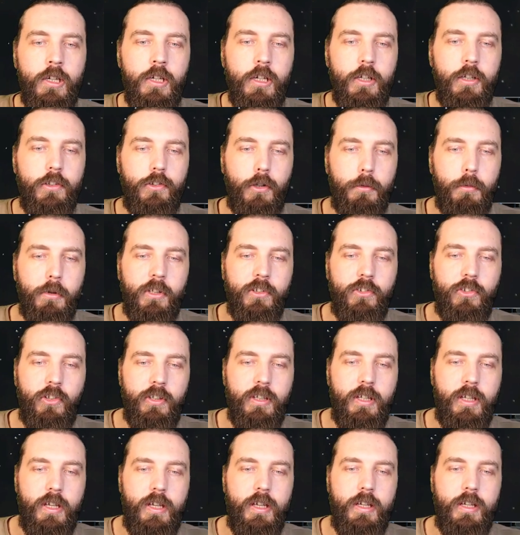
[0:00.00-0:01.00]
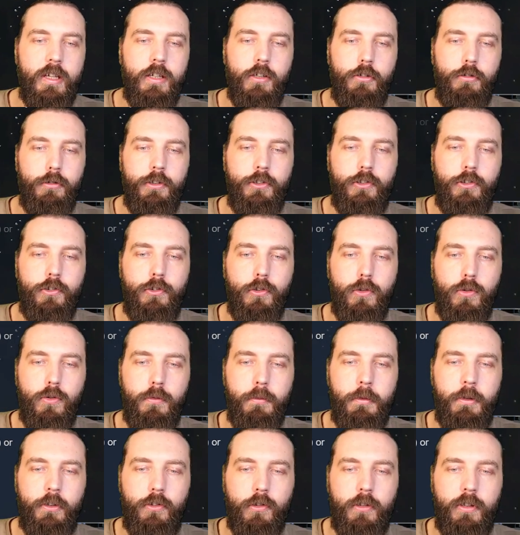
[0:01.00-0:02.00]
So we can see here, increases all
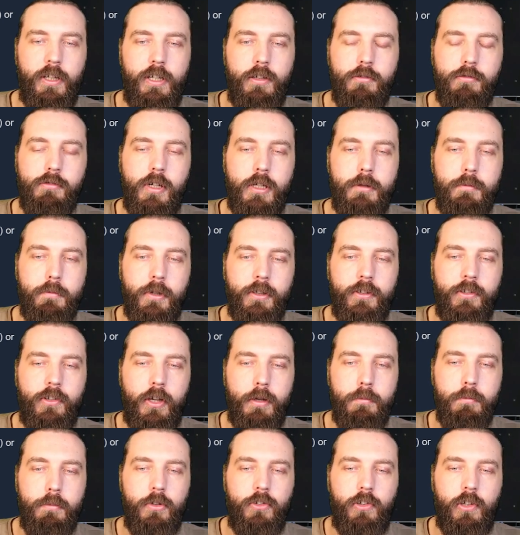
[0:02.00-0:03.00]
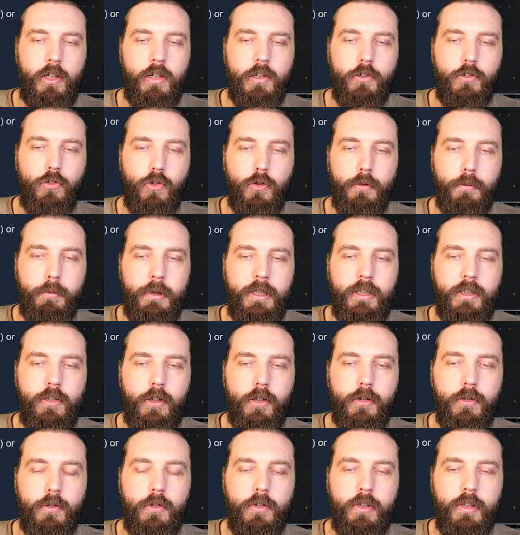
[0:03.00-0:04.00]
missile hit rate by 10% and
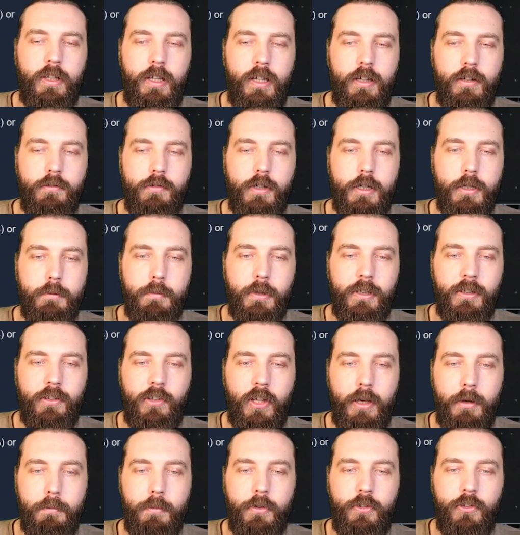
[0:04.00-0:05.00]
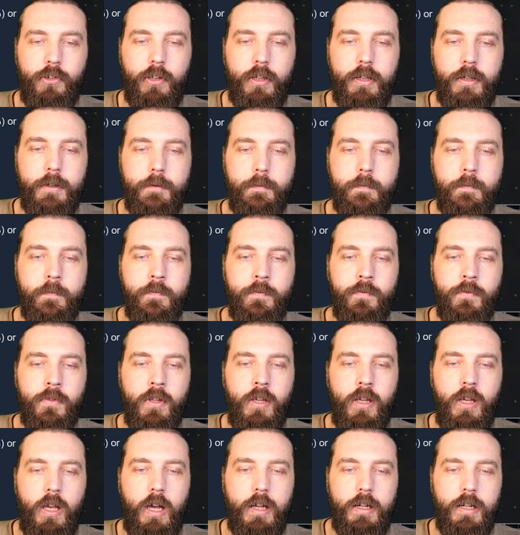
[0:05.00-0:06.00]
torpedo hit rate by 10%.
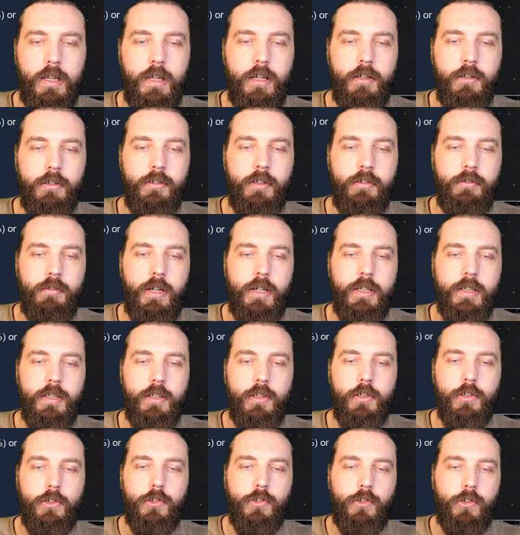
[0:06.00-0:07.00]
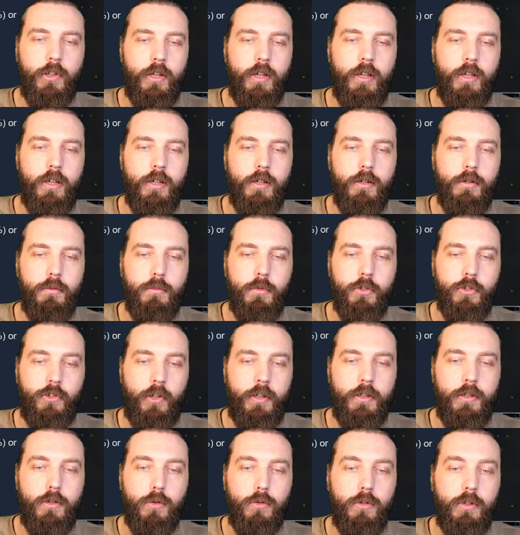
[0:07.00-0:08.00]
And hit rate is what
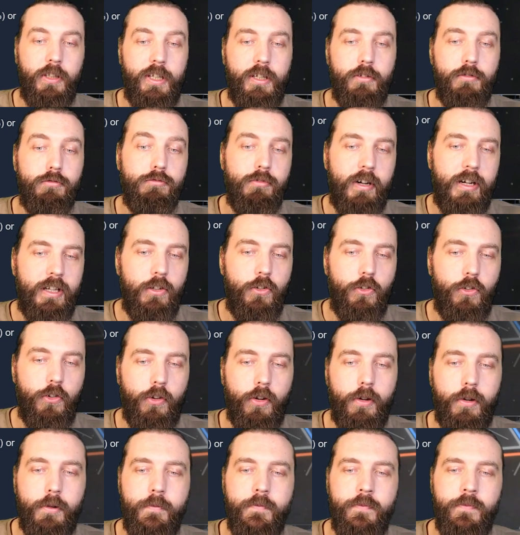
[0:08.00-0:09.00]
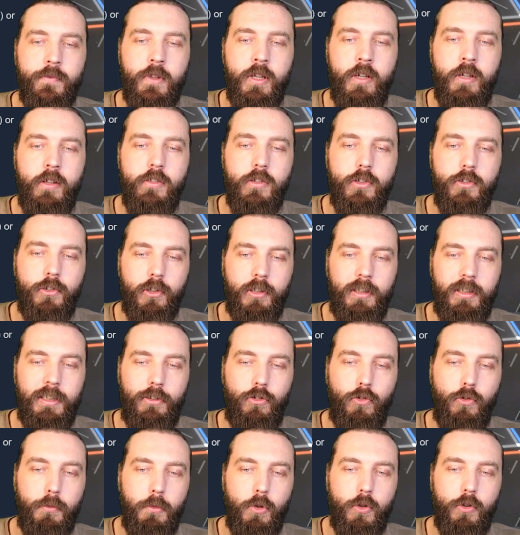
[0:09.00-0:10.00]
I call hit ratio. There's a
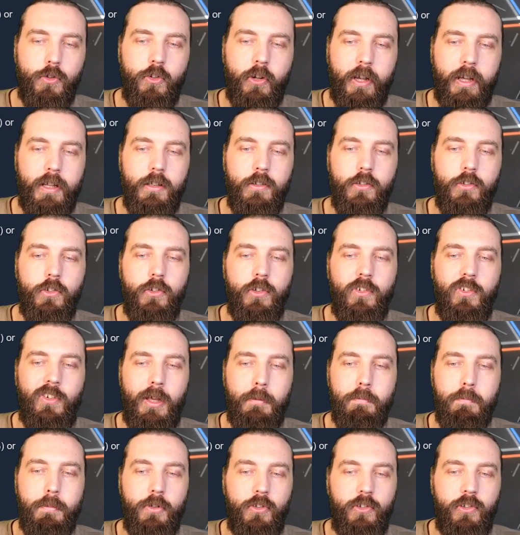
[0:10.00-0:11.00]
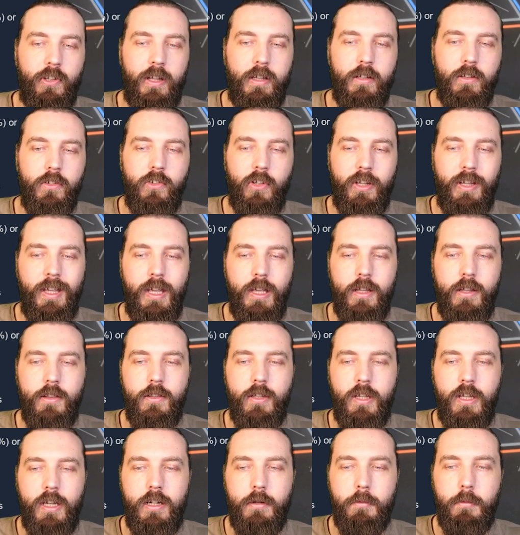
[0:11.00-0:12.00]
little more chance, 10%, to hit
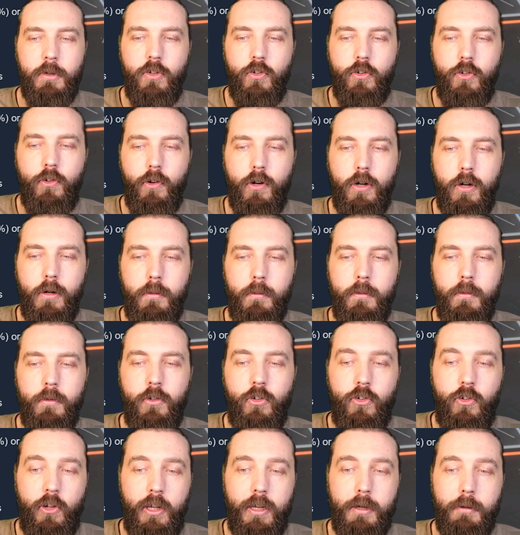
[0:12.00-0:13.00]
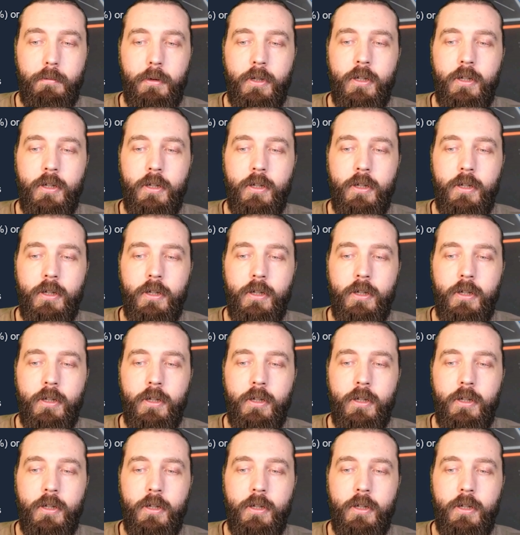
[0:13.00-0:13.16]
the enemy ship,